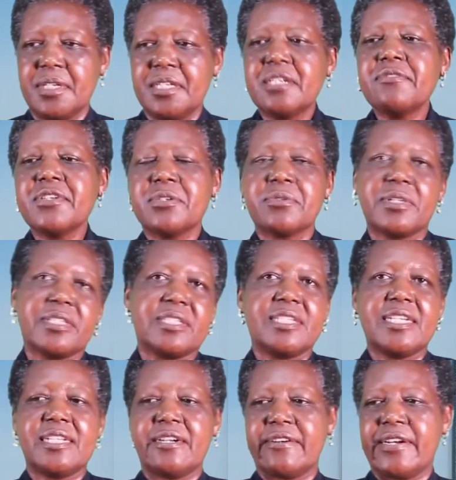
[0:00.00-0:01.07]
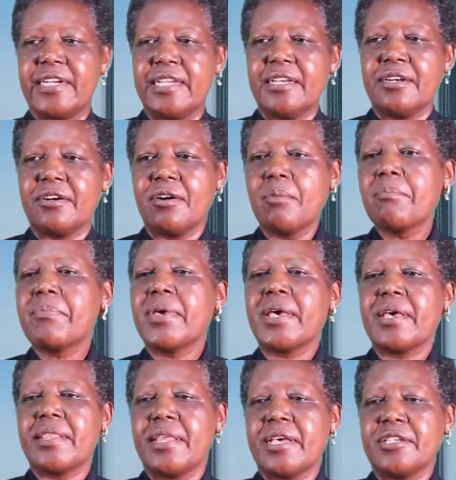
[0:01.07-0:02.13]
Individuals generally
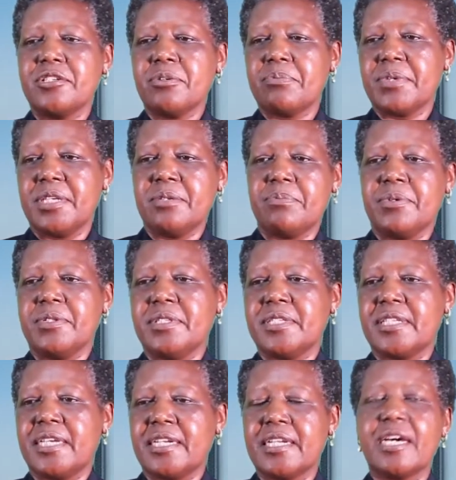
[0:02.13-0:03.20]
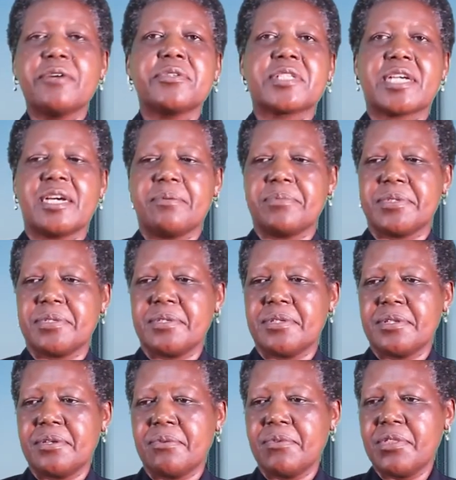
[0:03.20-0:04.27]
compare their job inputs and outcomes
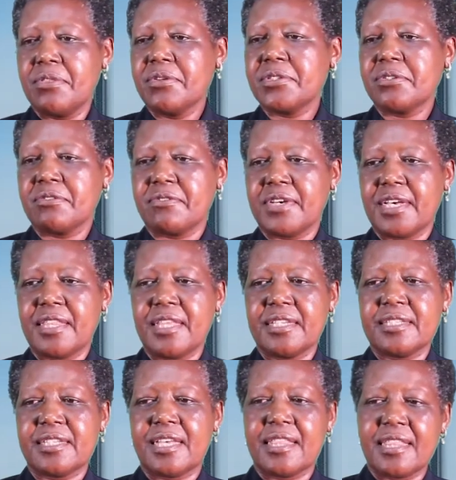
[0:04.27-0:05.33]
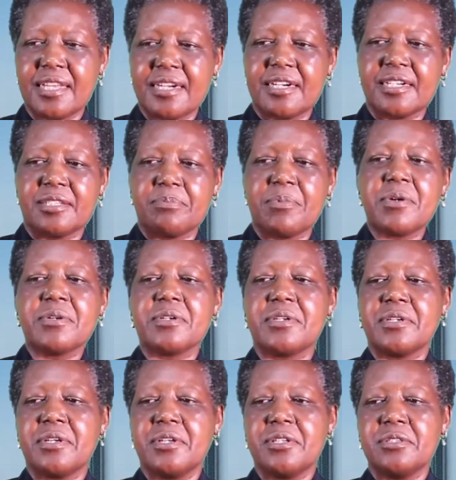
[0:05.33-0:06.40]
with those of others and then
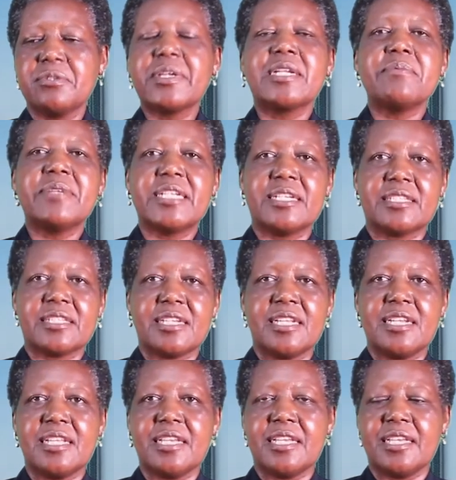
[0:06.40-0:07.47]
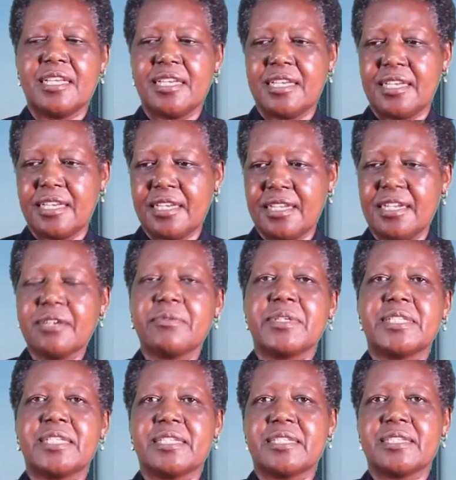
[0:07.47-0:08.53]
respond to eliminate any
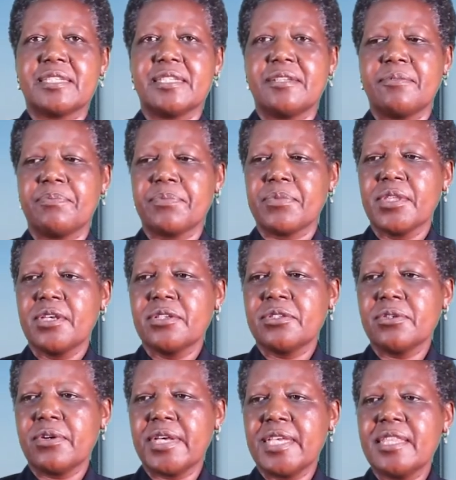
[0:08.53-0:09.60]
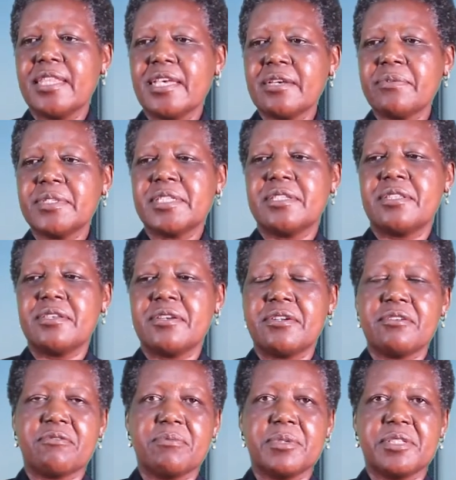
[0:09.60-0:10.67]
inequities. So in the equity
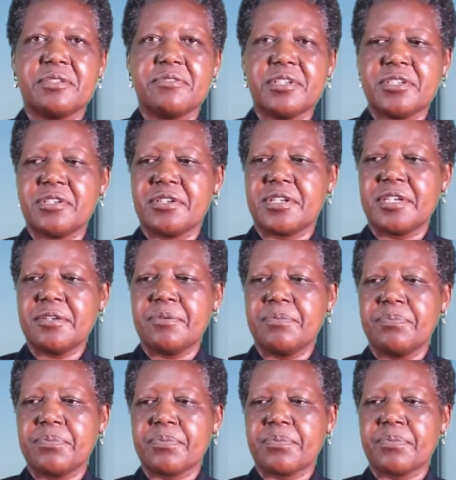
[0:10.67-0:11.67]
theory of motivation,